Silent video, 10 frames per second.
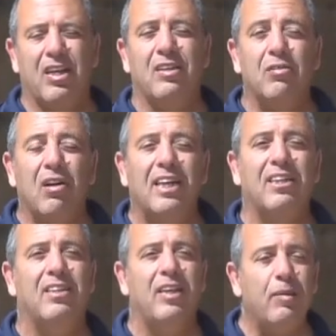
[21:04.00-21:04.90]
and
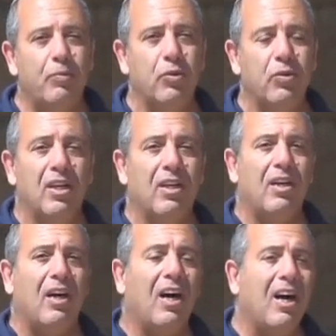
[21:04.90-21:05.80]
write Hebrew
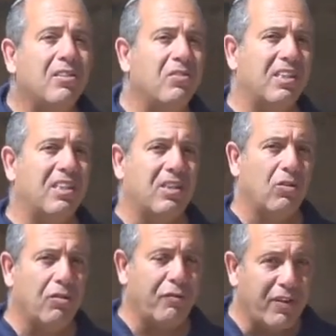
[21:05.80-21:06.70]
hundreds
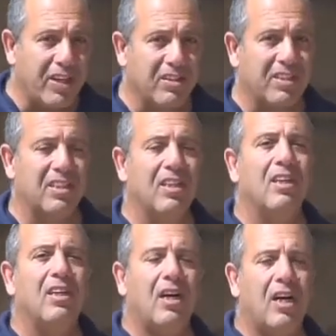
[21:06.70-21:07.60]
of years
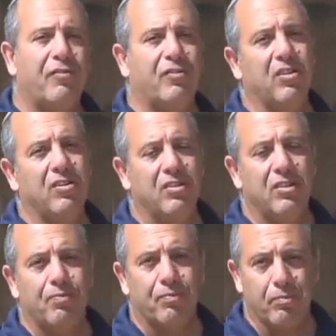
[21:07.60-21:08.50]
after
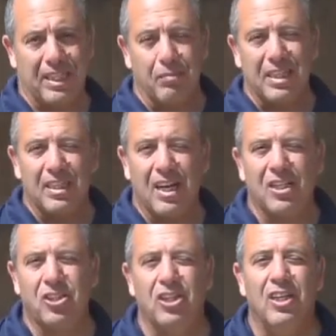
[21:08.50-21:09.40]
Bet
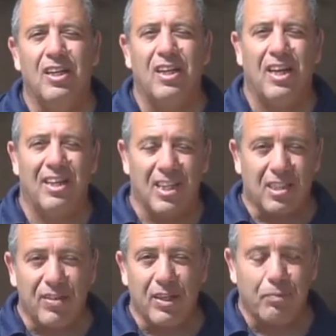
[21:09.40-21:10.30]
HaMikdash, and that's
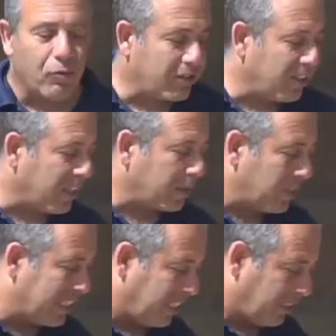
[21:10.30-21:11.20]
very important that we
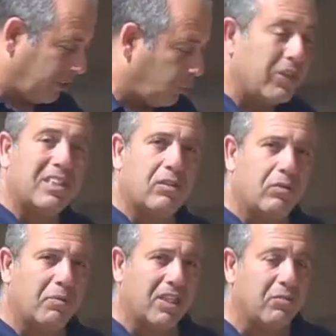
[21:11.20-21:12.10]
see two
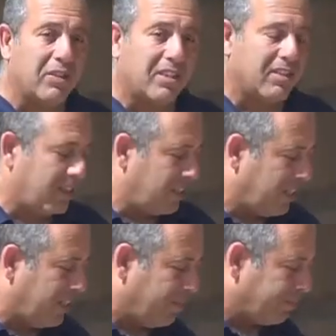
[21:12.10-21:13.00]
inscriptions written
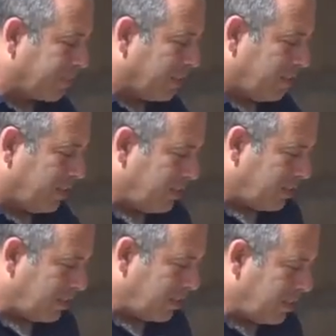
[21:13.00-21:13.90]
in
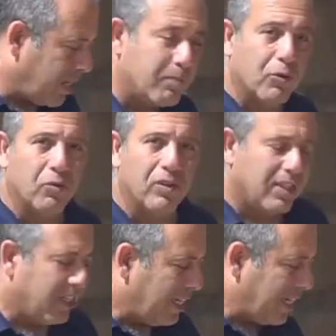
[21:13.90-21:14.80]
Hebrew.
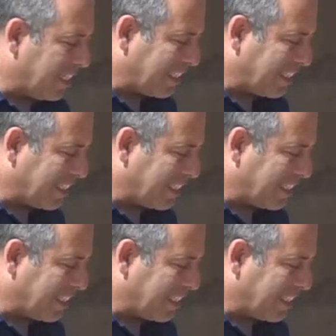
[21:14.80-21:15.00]
And it